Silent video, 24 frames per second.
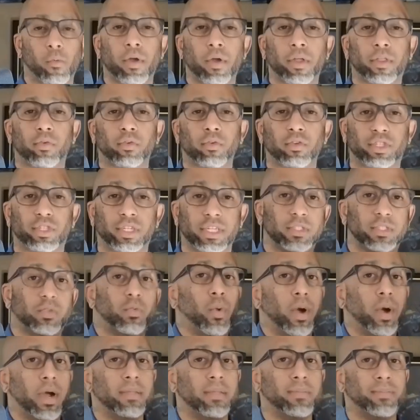With just
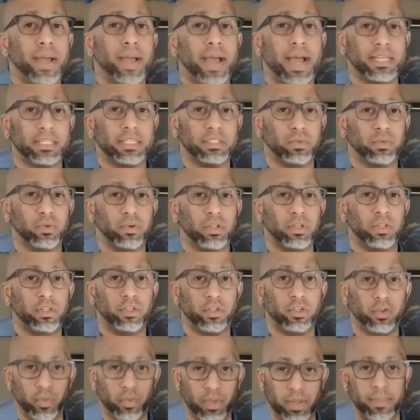one password
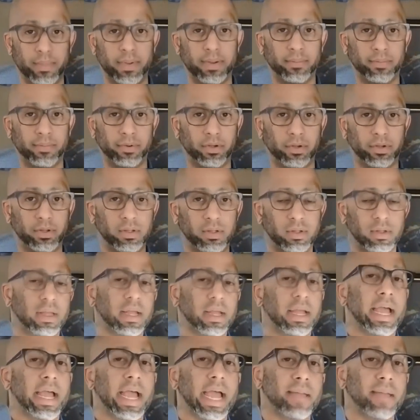to remember,
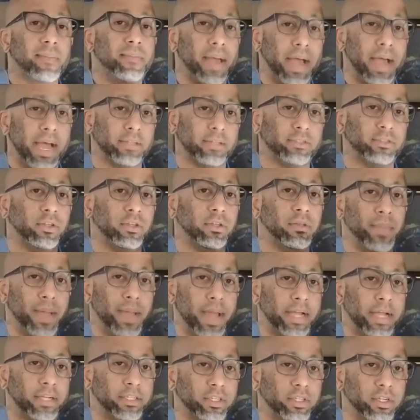a password
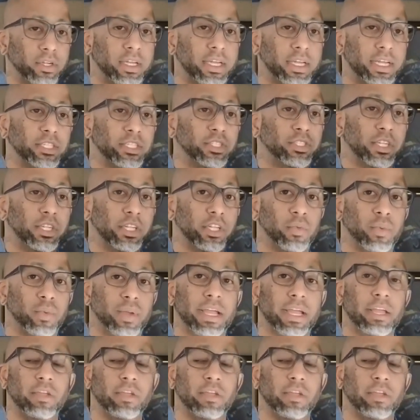manager can generate